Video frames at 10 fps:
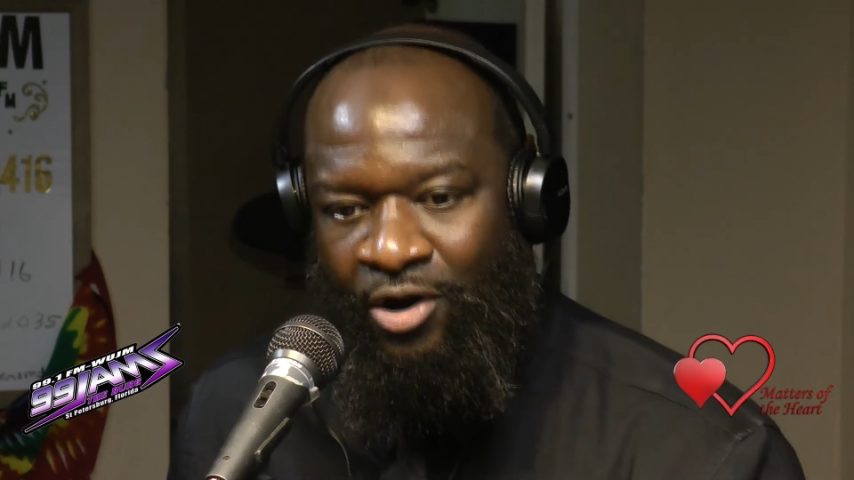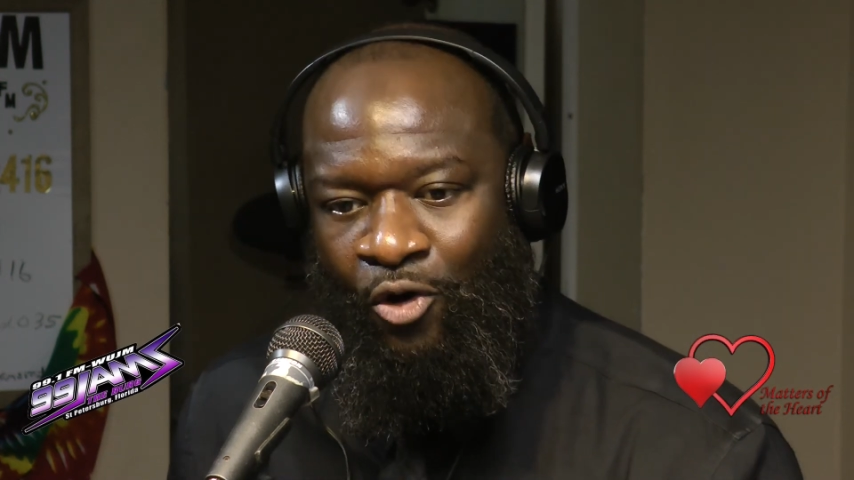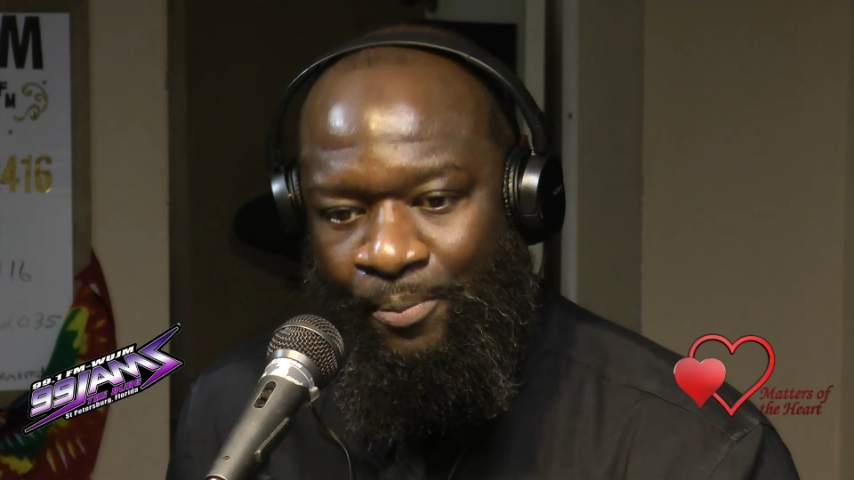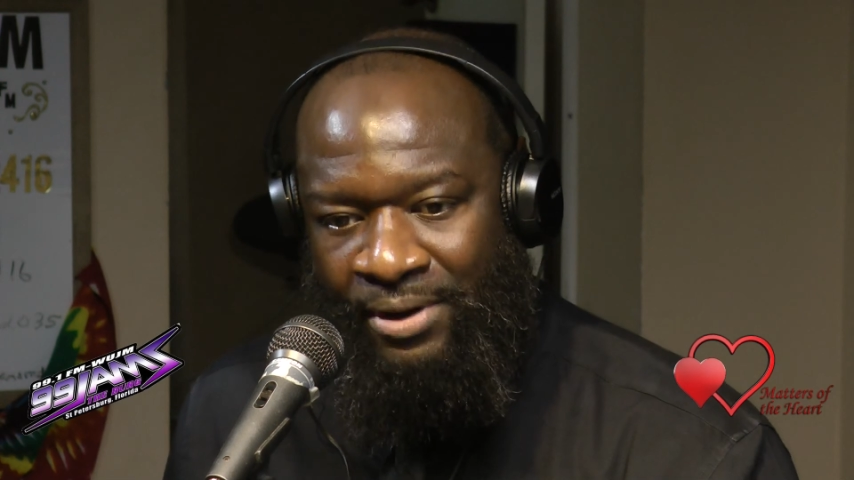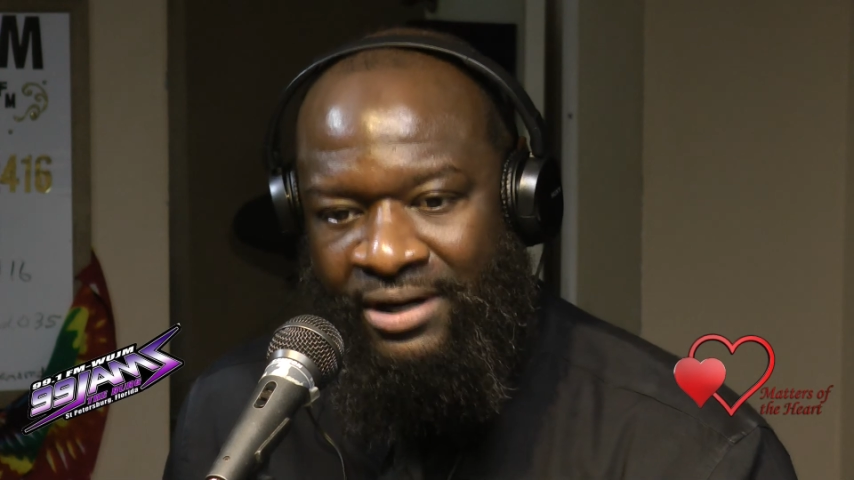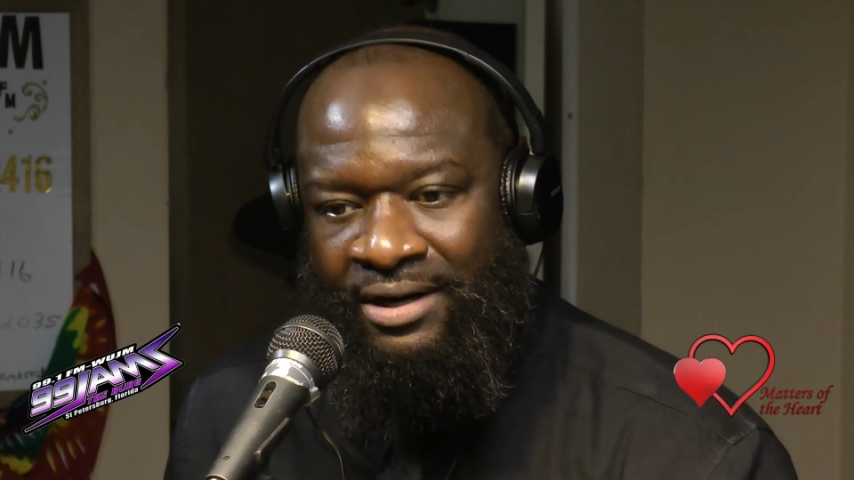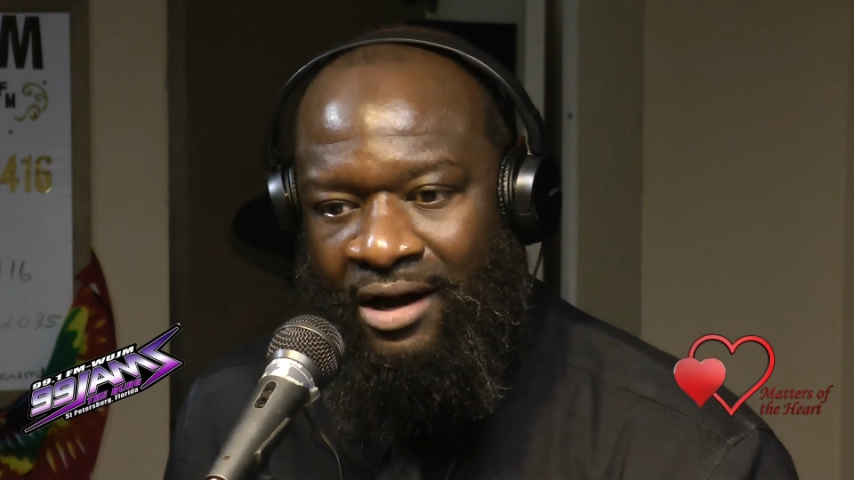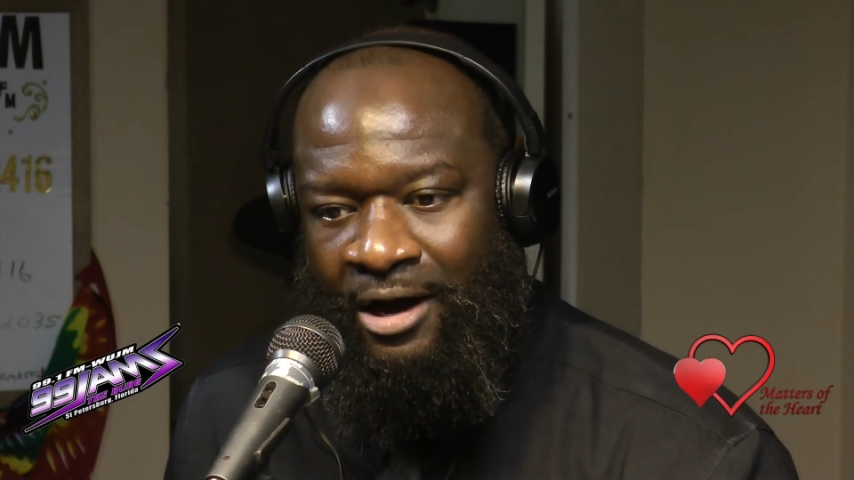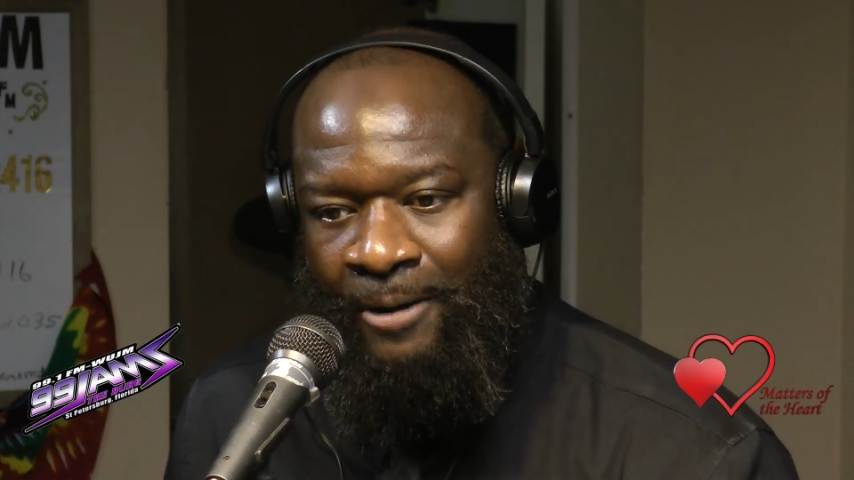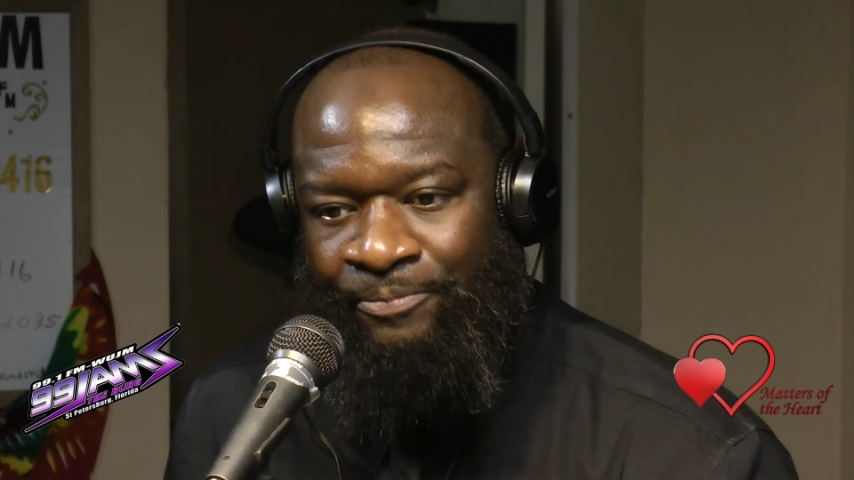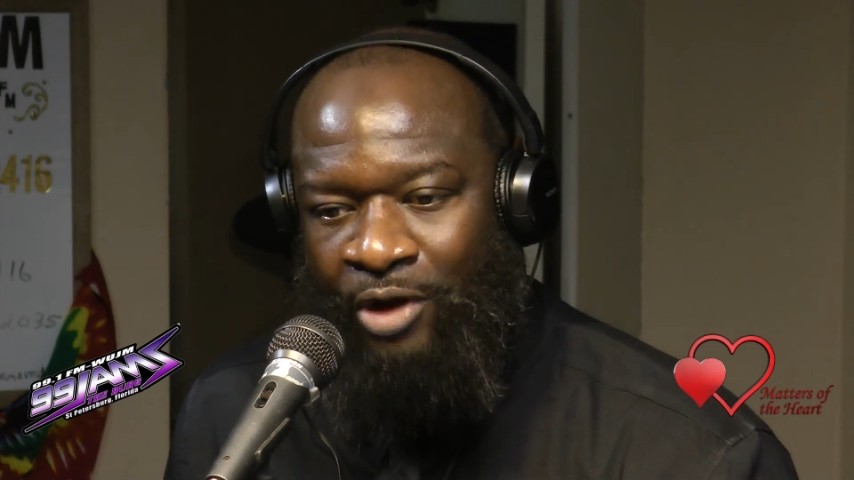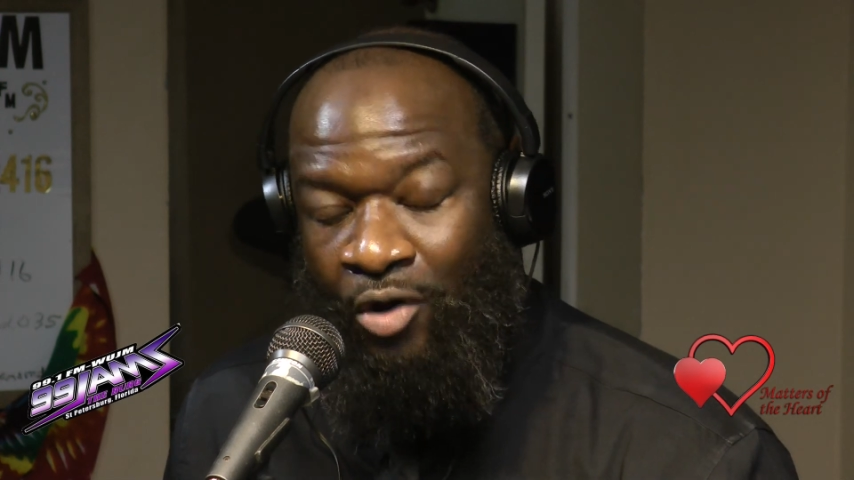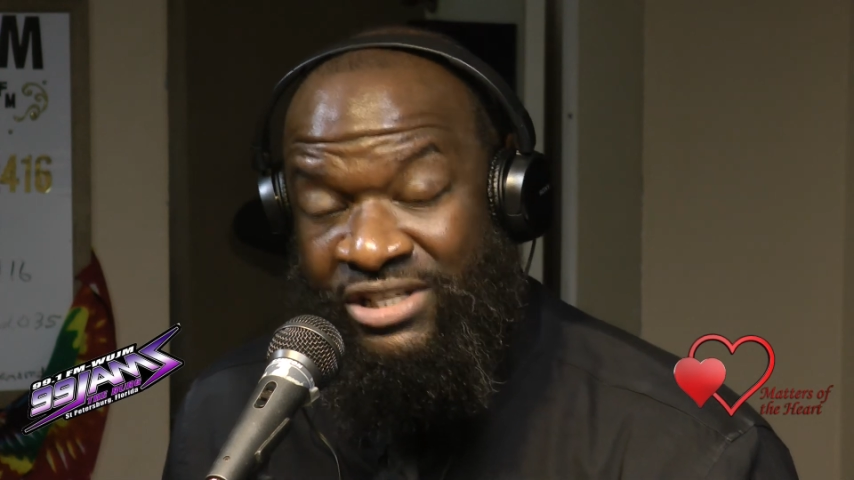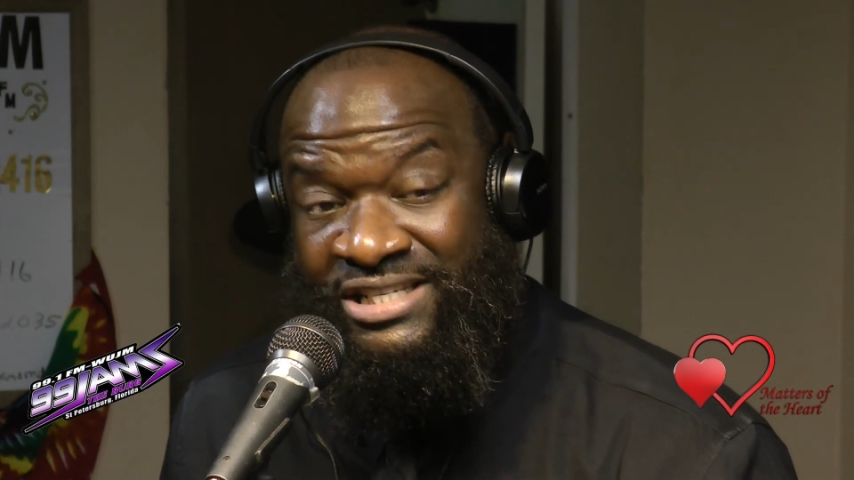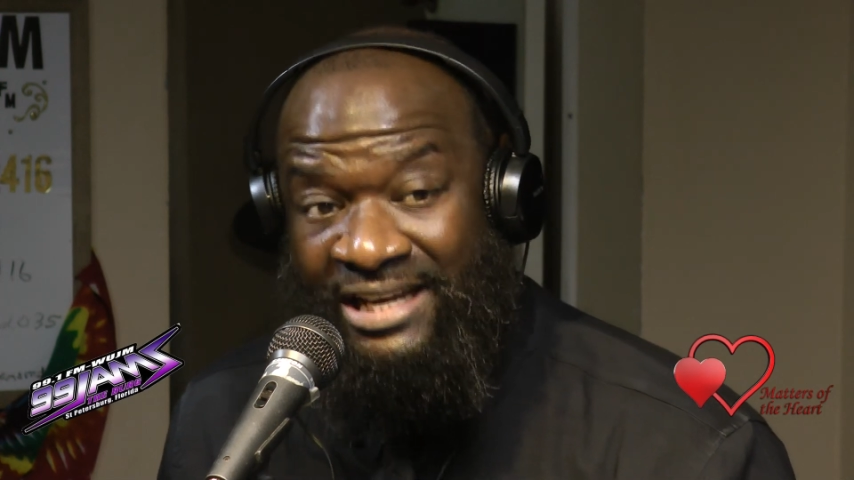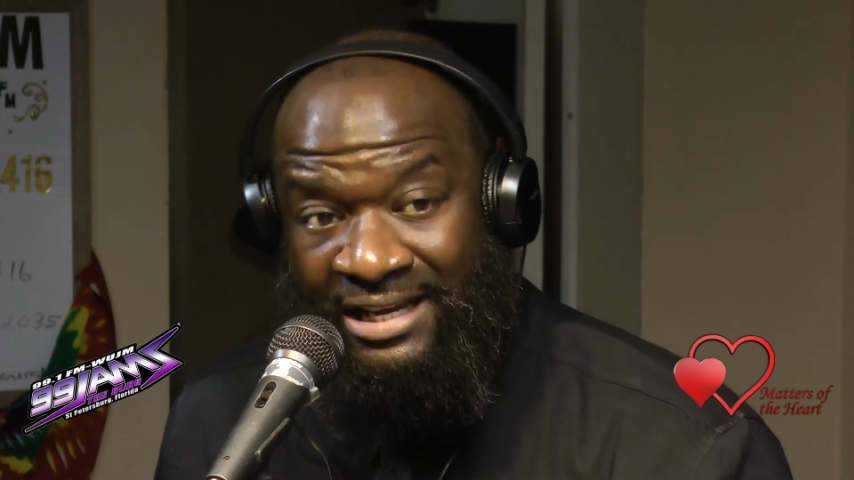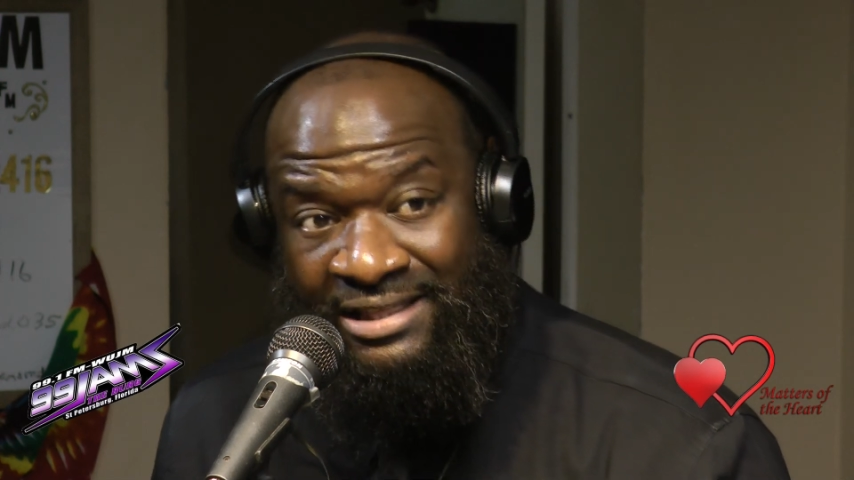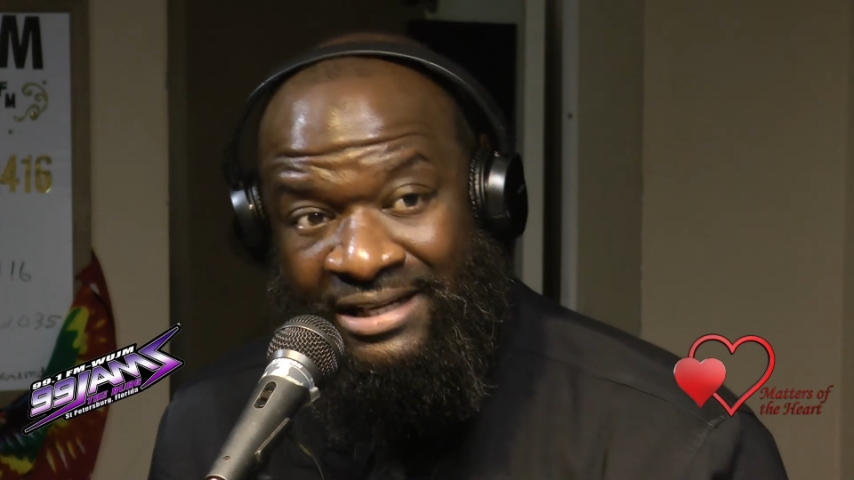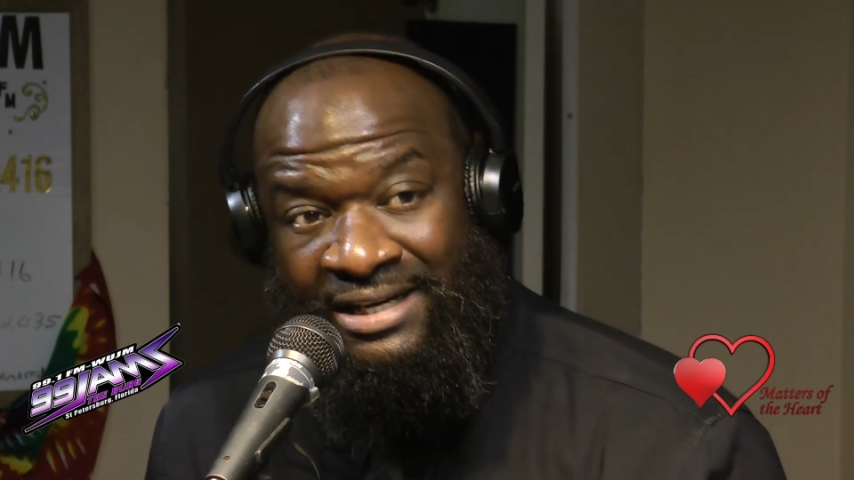open August 10th